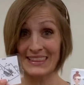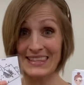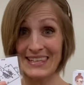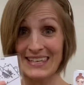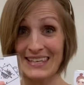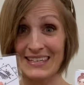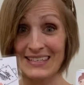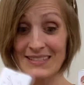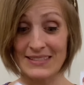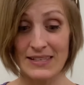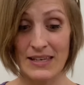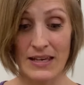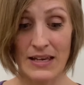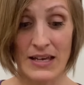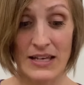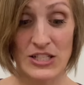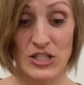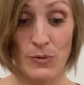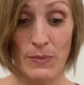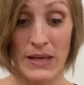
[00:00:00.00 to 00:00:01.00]
these
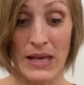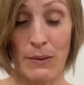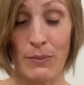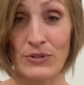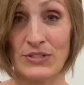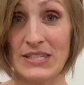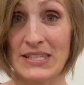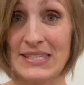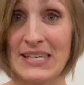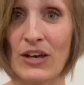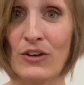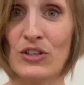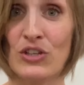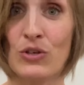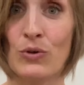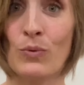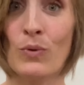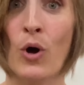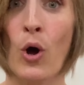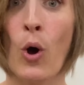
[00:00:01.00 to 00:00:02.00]
to be able to tell
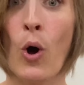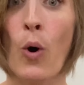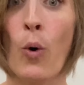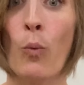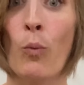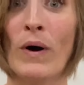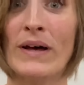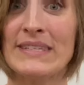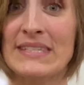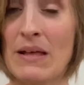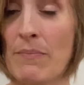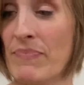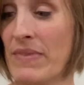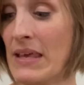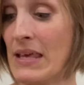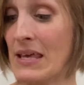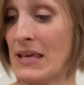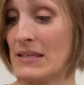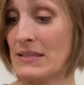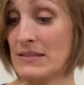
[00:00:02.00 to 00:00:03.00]
you what something
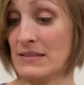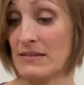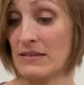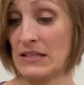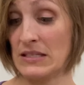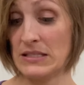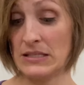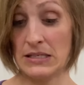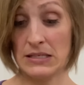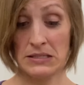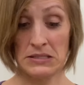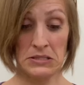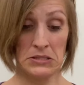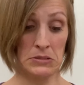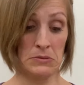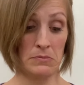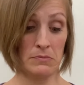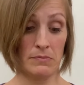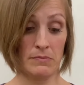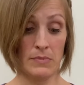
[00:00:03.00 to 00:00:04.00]
is. This is
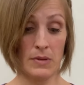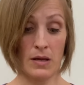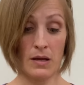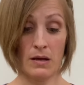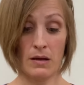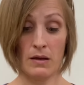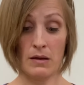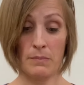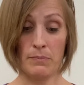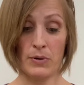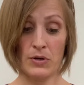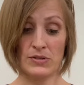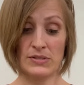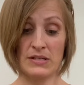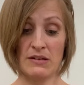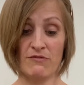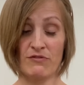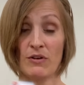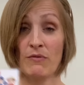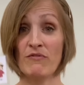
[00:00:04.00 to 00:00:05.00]
a person
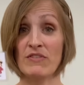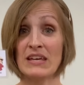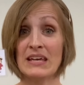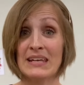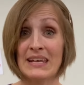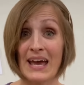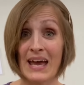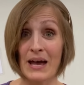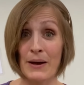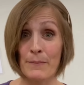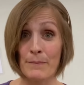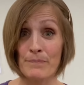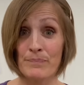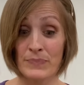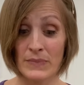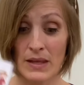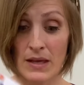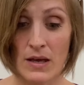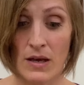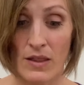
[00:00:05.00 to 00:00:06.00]
from Vietnam.
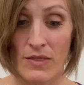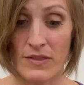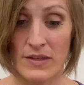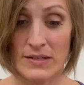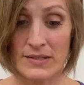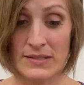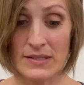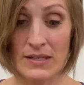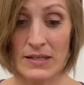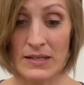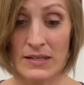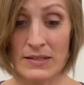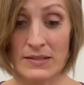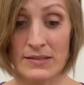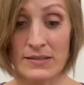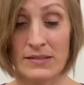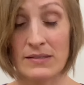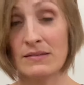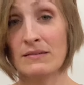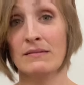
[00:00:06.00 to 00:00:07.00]
This
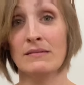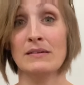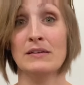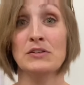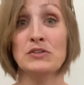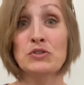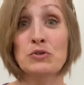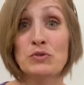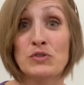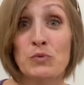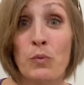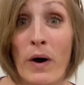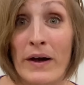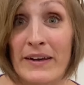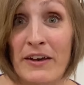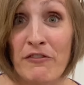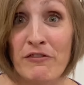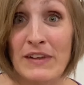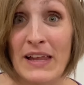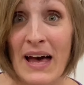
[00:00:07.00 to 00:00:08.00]
is to swat a
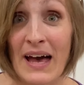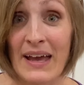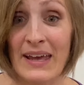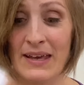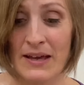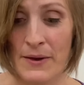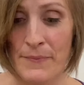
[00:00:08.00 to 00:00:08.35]
fly.